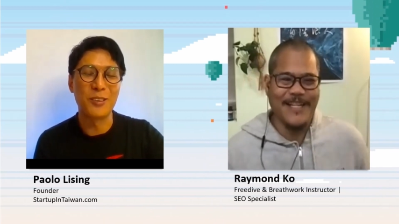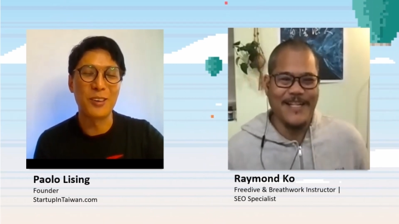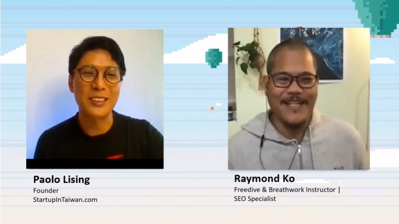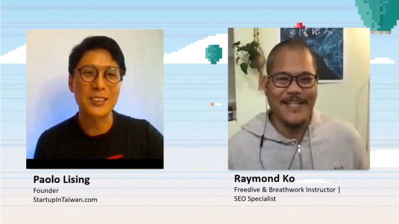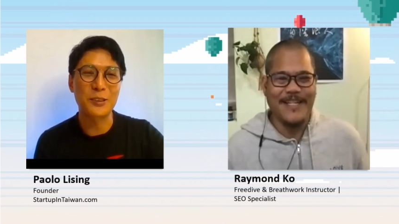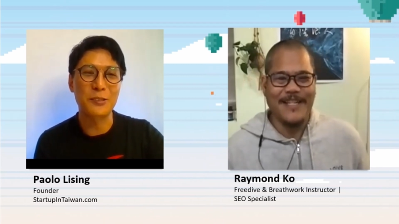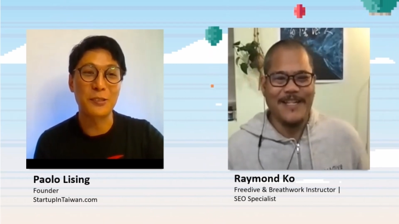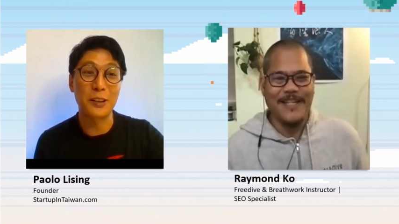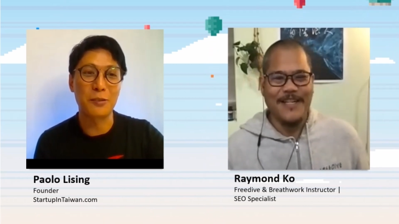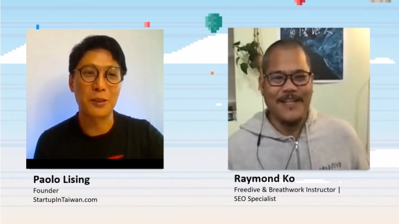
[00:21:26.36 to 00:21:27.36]
Speaker 1: what is your
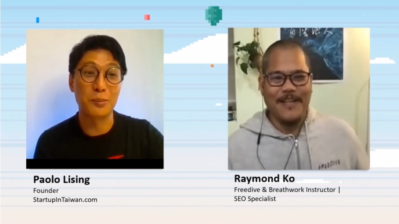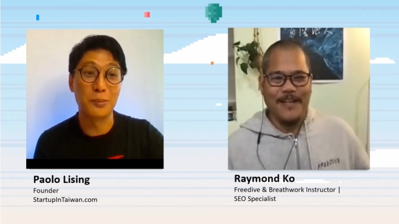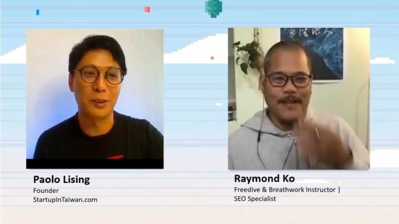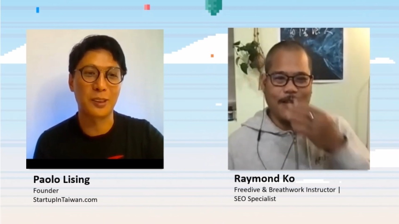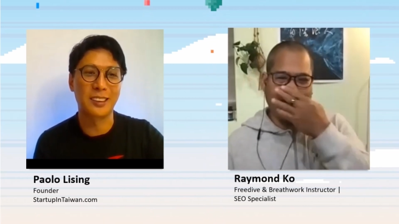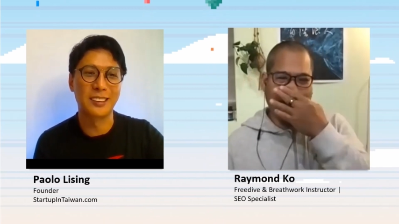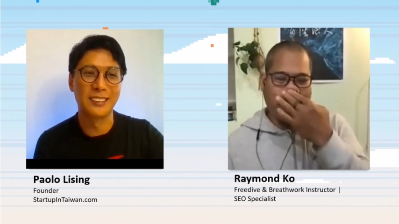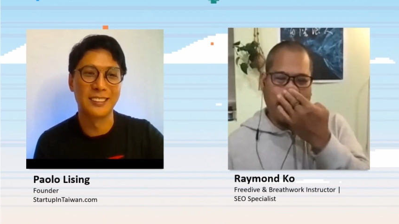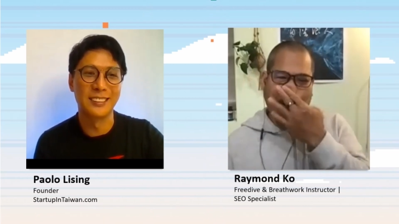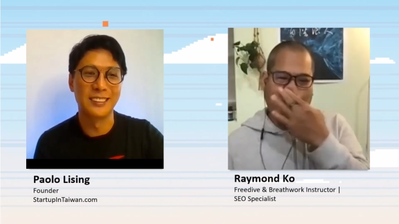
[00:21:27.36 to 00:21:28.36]
favorite book?
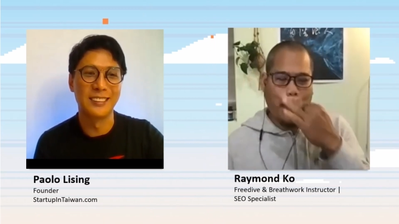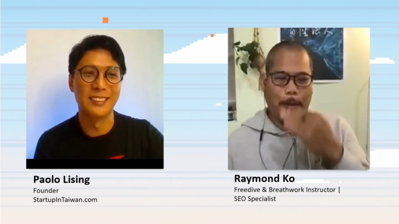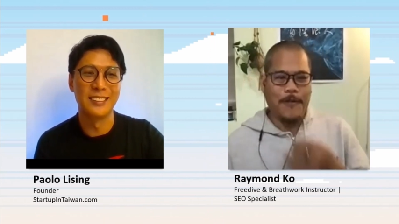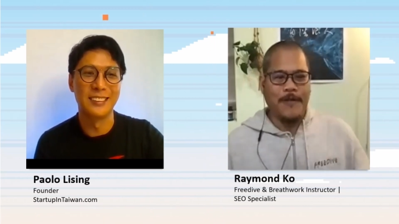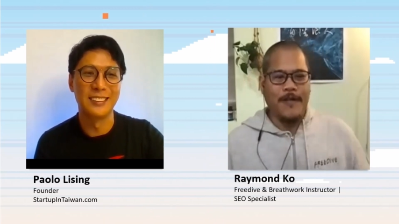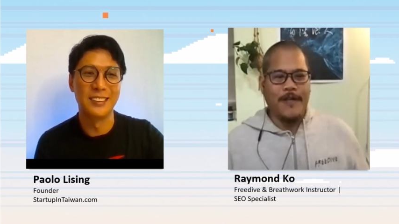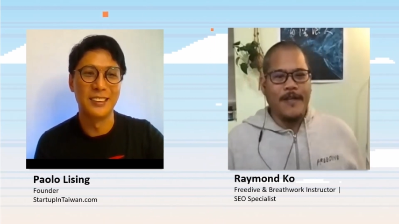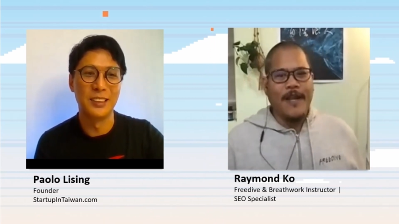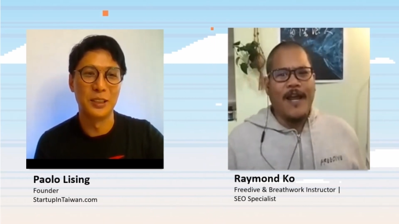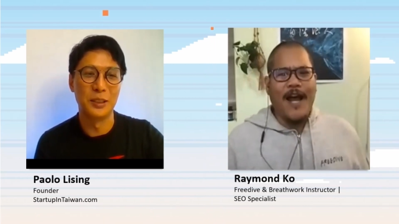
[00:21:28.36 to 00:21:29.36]

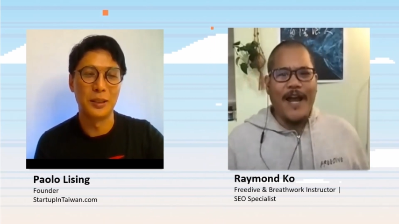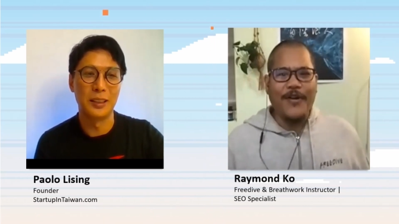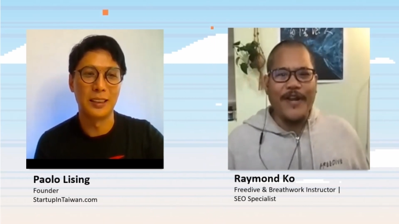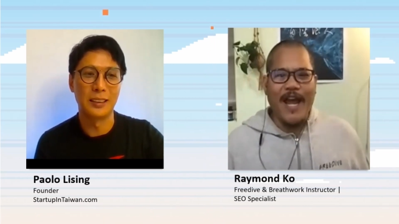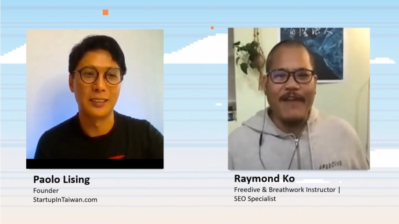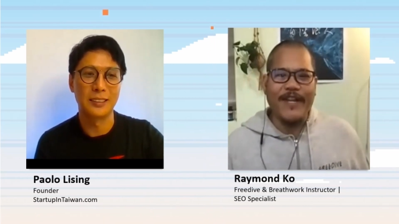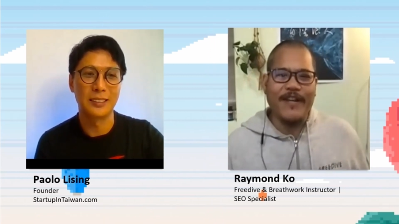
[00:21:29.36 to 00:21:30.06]
Speaker 2: I don't have like a